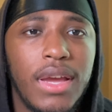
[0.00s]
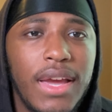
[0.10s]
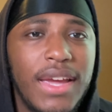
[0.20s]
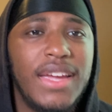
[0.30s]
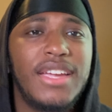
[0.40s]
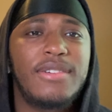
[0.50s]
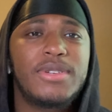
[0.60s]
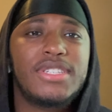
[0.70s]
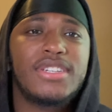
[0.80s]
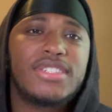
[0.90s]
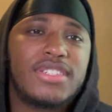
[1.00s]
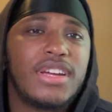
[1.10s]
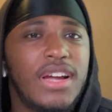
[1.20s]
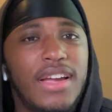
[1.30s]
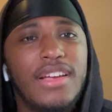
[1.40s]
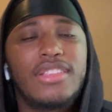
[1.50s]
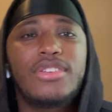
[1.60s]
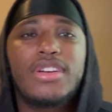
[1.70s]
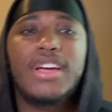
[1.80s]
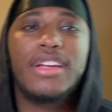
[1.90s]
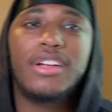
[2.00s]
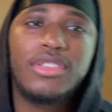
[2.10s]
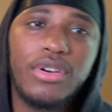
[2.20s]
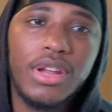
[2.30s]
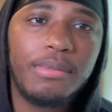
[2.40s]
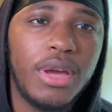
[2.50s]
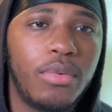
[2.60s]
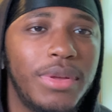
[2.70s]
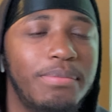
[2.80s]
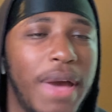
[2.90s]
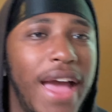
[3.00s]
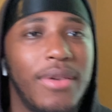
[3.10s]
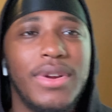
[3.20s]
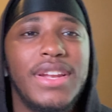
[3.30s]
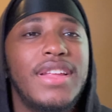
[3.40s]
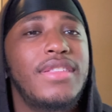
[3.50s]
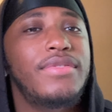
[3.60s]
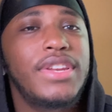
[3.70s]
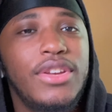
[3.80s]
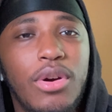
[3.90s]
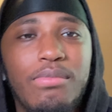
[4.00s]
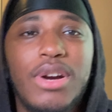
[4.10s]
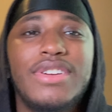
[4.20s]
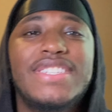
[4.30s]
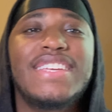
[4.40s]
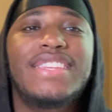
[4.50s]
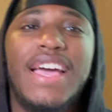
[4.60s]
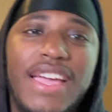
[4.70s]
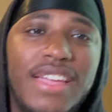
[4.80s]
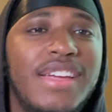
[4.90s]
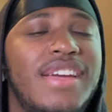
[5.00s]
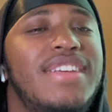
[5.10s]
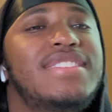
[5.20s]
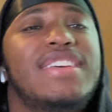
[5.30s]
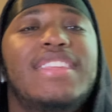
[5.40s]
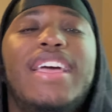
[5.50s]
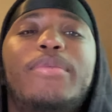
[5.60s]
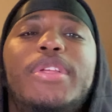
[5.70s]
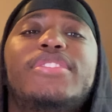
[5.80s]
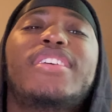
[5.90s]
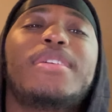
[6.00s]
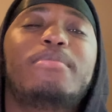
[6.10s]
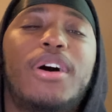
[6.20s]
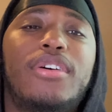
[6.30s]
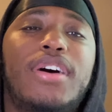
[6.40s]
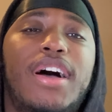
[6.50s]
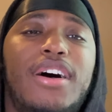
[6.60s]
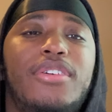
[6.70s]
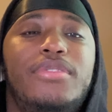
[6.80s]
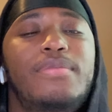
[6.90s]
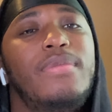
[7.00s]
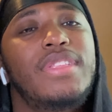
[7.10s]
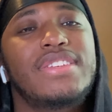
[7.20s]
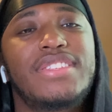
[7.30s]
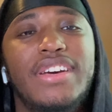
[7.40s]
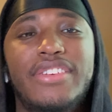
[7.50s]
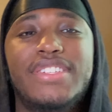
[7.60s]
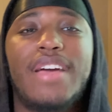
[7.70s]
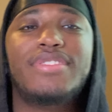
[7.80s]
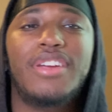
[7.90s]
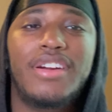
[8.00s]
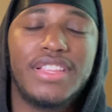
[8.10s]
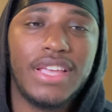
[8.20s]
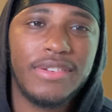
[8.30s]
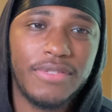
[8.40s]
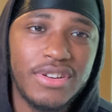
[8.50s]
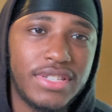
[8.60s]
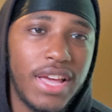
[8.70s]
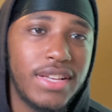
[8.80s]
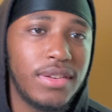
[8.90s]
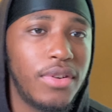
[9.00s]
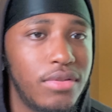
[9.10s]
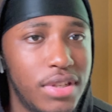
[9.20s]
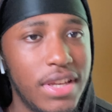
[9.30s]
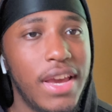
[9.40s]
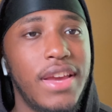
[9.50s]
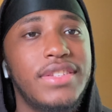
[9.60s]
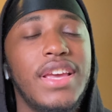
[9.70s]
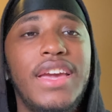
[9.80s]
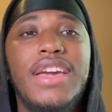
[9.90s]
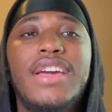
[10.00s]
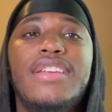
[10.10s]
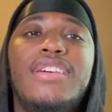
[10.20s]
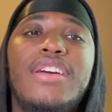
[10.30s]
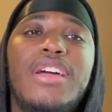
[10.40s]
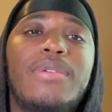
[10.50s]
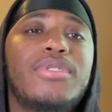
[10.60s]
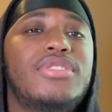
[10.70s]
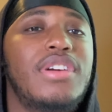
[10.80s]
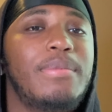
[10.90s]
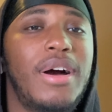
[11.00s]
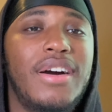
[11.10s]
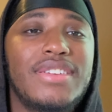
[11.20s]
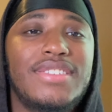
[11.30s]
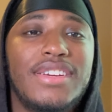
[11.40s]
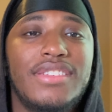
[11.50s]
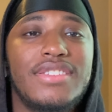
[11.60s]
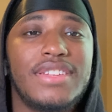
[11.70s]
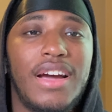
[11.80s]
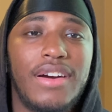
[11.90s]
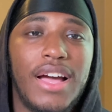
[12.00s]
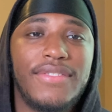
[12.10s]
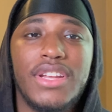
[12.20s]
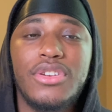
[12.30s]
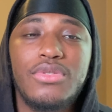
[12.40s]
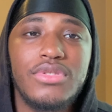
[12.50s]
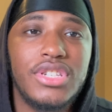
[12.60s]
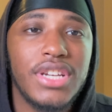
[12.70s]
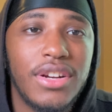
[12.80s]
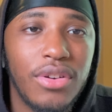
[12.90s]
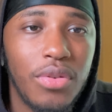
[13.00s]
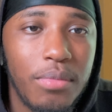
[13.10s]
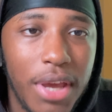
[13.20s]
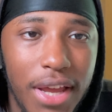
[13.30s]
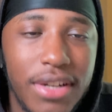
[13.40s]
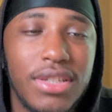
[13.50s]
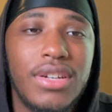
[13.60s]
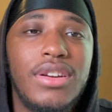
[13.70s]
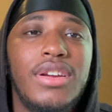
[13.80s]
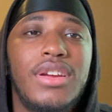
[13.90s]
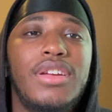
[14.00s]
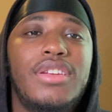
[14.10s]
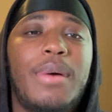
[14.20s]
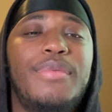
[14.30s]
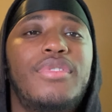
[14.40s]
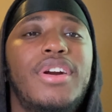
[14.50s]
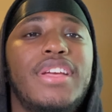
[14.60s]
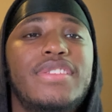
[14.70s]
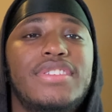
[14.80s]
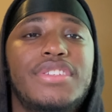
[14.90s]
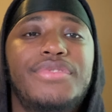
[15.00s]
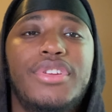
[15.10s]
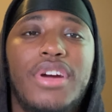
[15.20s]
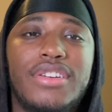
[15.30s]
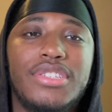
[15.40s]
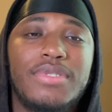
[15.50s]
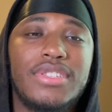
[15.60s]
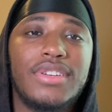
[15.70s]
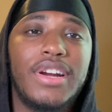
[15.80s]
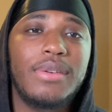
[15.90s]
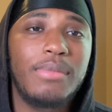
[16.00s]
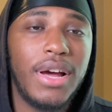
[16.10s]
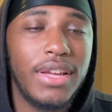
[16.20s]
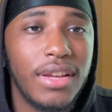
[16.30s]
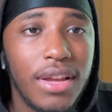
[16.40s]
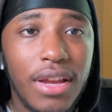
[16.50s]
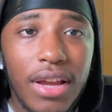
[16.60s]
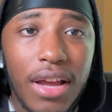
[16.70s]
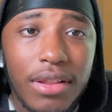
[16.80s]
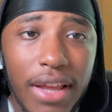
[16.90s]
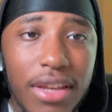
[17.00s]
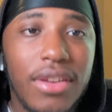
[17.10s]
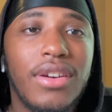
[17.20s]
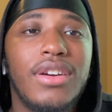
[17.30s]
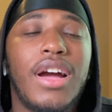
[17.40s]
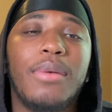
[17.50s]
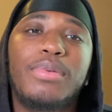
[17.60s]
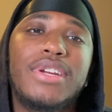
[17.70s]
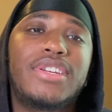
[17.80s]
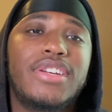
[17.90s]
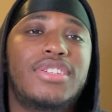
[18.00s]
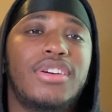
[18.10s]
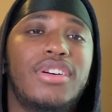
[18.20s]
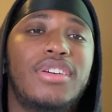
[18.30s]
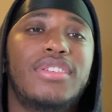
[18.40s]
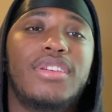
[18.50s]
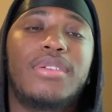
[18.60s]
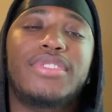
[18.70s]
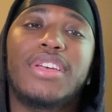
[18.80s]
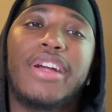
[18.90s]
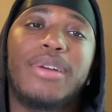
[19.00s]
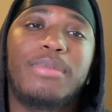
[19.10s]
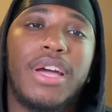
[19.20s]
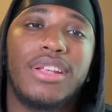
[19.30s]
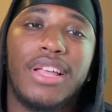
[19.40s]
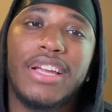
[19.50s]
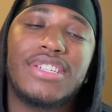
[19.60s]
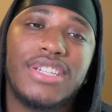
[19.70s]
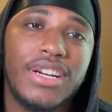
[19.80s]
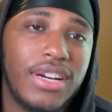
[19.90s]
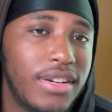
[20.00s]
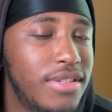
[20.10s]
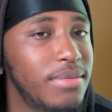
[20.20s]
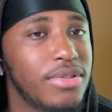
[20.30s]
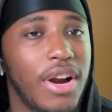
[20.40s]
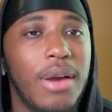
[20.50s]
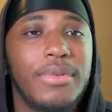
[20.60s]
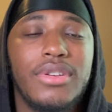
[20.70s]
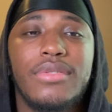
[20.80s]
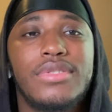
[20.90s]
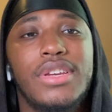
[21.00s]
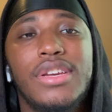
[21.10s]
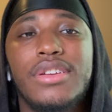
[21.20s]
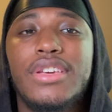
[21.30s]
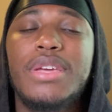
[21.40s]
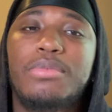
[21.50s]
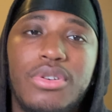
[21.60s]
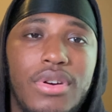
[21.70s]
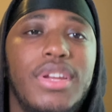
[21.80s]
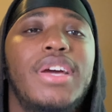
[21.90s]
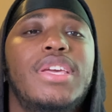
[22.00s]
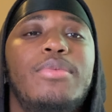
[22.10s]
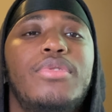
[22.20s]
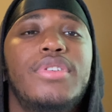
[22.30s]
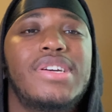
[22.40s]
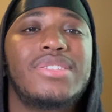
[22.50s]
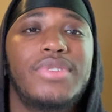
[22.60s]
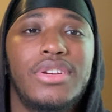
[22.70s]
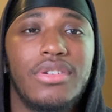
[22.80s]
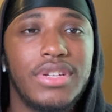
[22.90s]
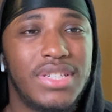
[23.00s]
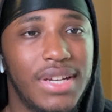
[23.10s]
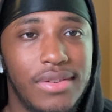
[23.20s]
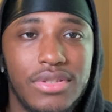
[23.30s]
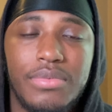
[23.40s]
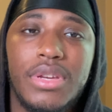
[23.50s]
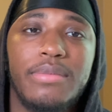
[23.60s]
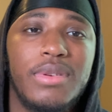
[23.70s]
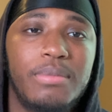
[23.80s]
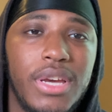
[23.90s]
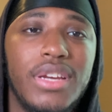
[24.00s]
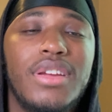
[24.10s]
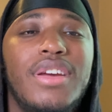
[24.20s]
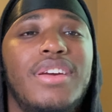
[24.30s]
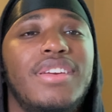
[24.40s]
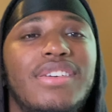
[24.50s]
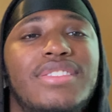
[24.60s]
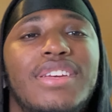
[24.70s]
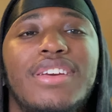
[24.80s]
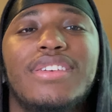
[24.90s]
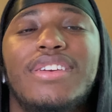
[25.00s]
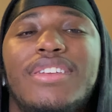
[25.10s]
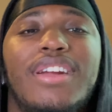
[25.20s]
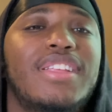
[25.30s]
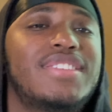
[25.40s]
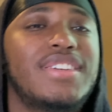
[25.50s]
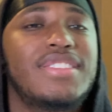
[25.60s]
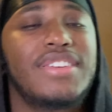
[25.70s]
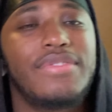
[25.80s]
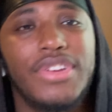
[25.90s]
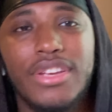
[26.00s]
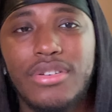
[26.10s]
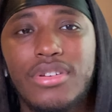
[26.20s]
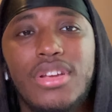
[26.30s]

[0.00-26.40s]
Hey, what's good, y'all? How y'all doing? How y'all doing it, man? We back with another video, bro. And today, today we talking about how the Steelers have started their first days of OTAs, and we're talking about how the Steelers now have a new general manager. Now, before I get into this video, I just want to tell everybody, thank y'all. I appreciate y'all. You know what I'm saying? Everybody like, sharing, subscribing, you know what I'm saying? Keep doing that. Keep doing that so we can grow this channel so we can be big. You know what I'm saying? Now, let's get into the video.